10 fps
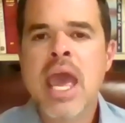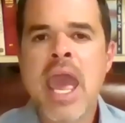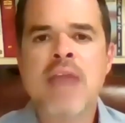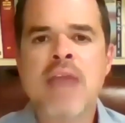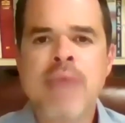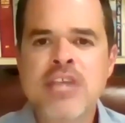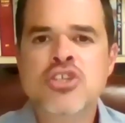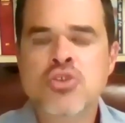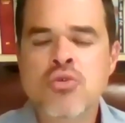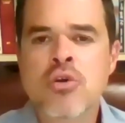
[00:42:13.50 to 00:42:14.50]
And make
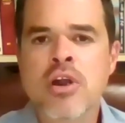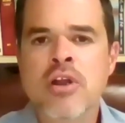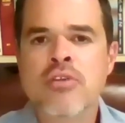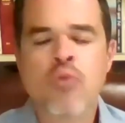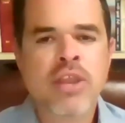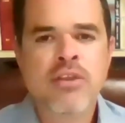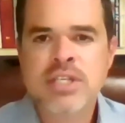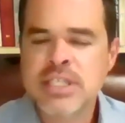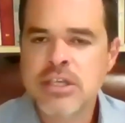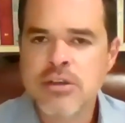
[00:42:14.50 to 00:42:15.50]
sure, whether
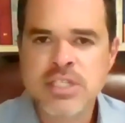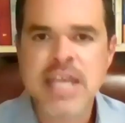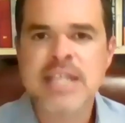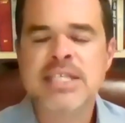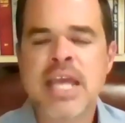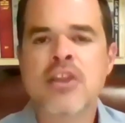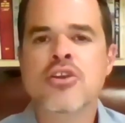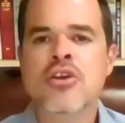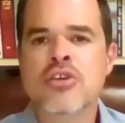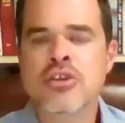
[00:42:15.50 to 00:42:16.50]
it's your state
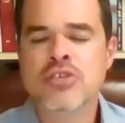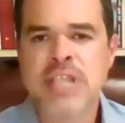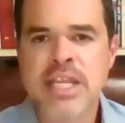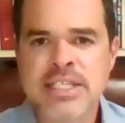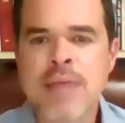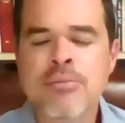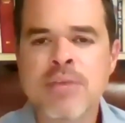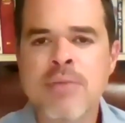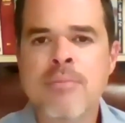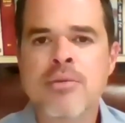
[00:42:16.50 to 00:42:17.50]
senator, your state
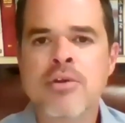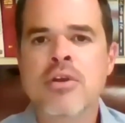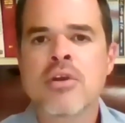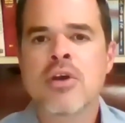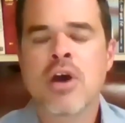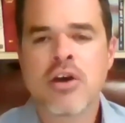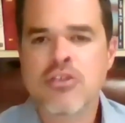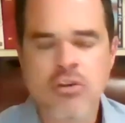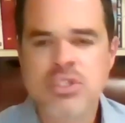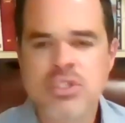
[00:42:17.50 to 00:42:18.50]
assembly member, uh,
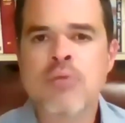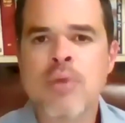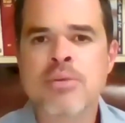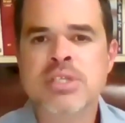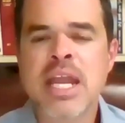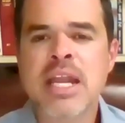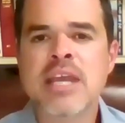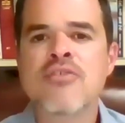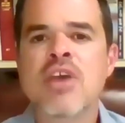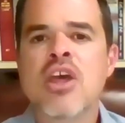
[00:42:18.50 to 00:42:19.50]
your state
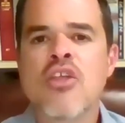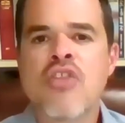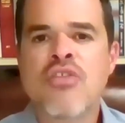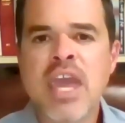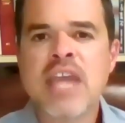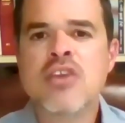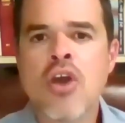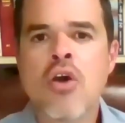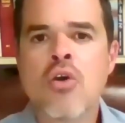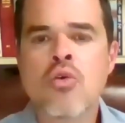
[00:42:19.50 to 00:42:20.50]
representative, that they
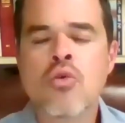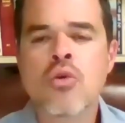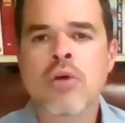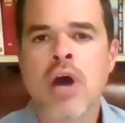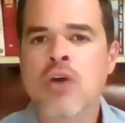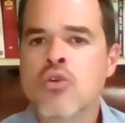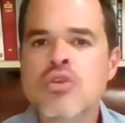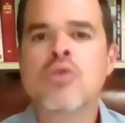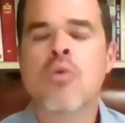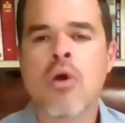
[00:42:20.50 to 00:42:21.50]
know uh, who
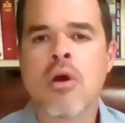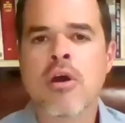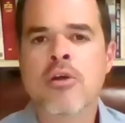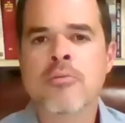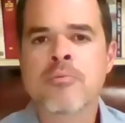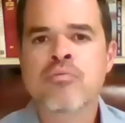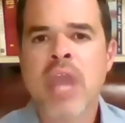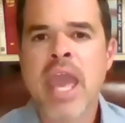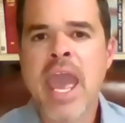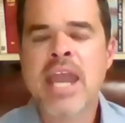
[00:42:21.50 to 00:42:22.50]
you are
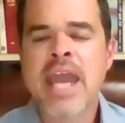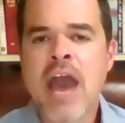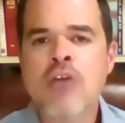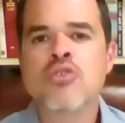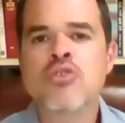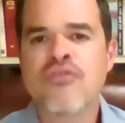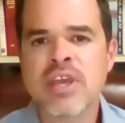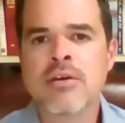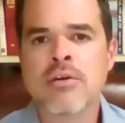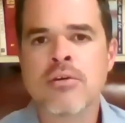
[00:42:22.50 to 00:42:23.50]
and how you
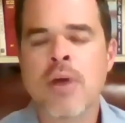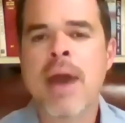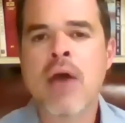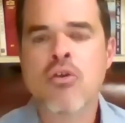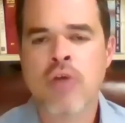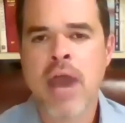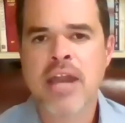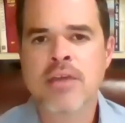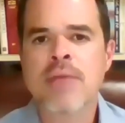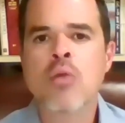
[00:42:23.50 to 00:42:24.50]
feel about
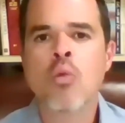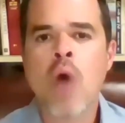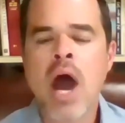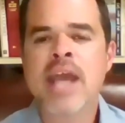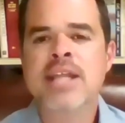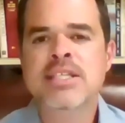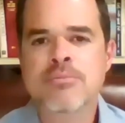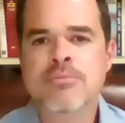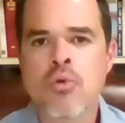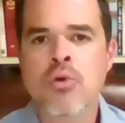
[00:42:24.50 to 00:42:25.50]
Kratom and why it's
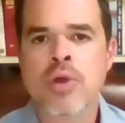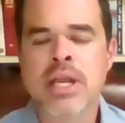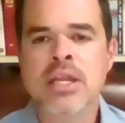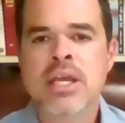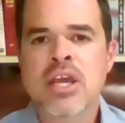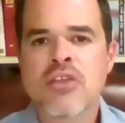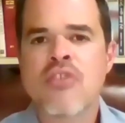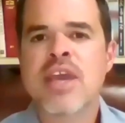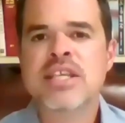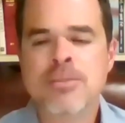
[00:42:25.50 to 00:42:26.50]
important
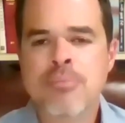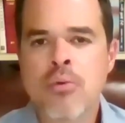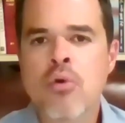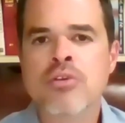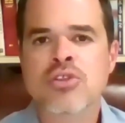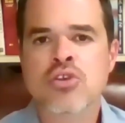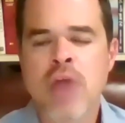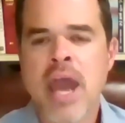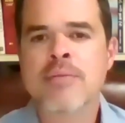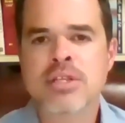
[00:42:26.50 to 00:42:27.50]
that they support the
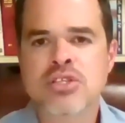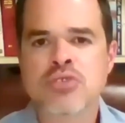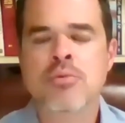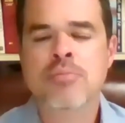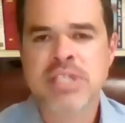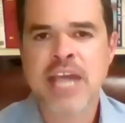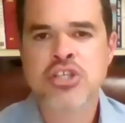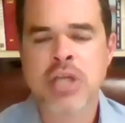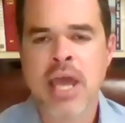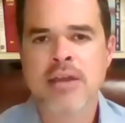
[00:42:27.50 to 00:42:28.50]
Kratom Consumer
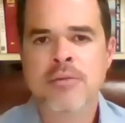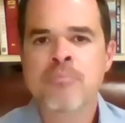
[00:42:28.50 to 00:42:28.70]
Protection Act